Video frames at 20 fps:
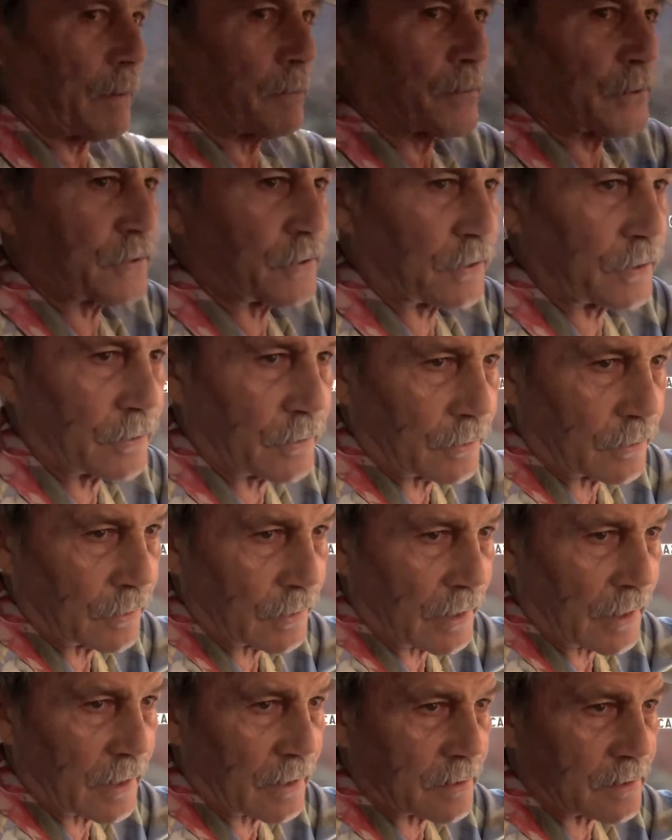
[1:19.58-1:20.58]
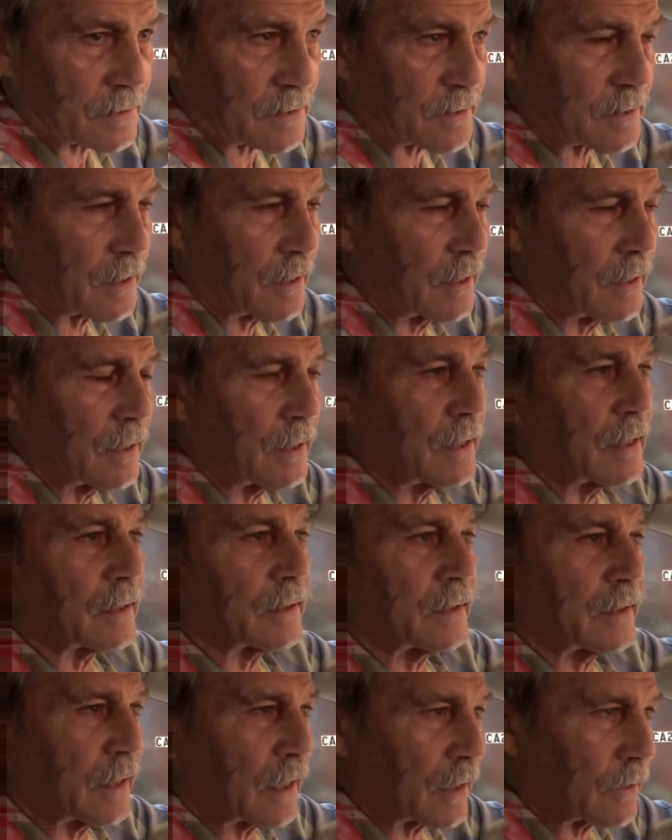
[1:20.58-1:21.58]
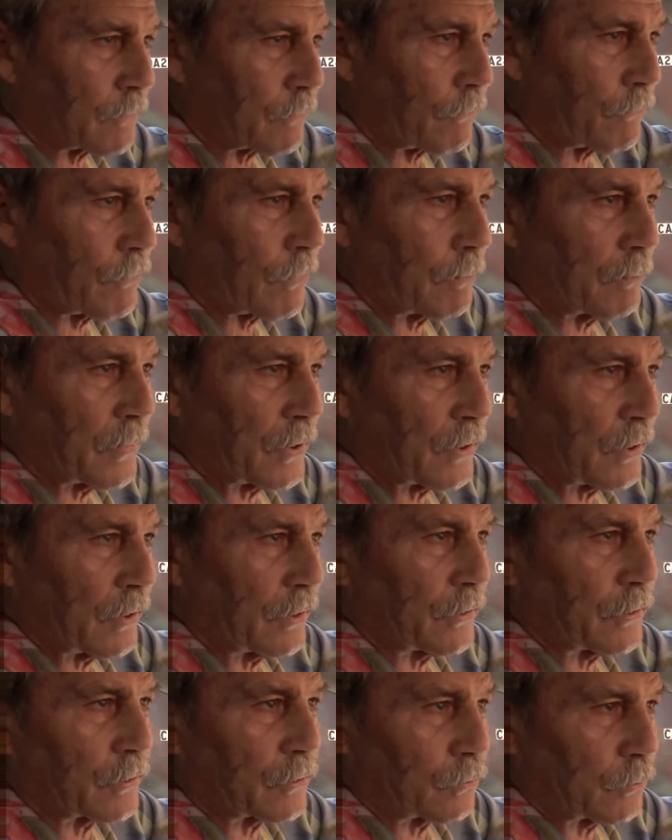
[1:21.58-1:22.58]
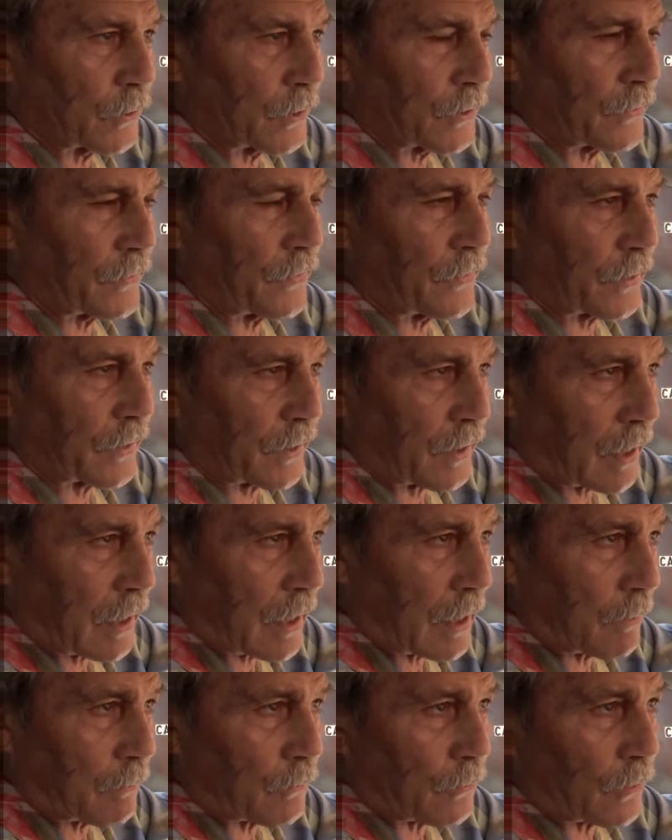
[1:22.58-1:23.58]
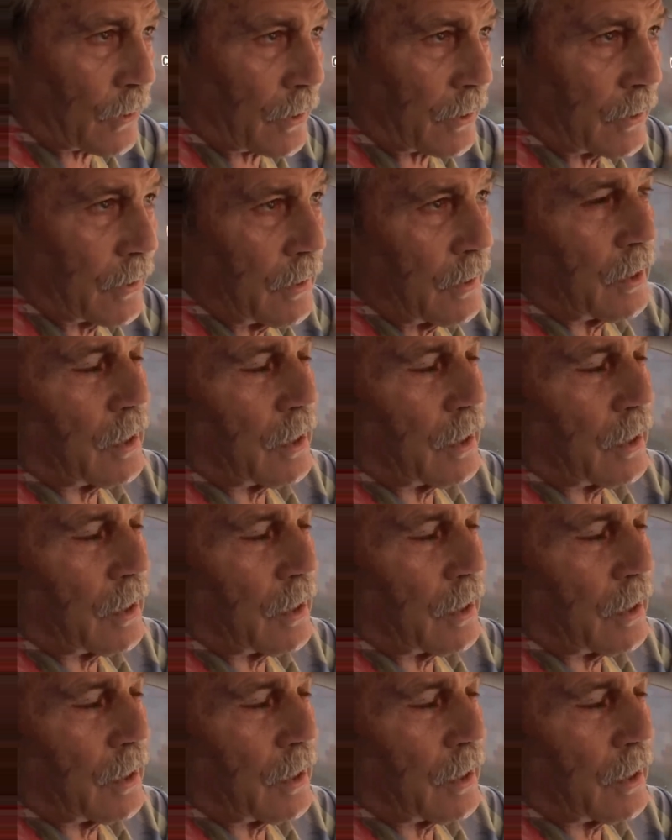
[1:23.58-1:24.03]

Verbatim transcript: in that particular lens? get familiar with the camera.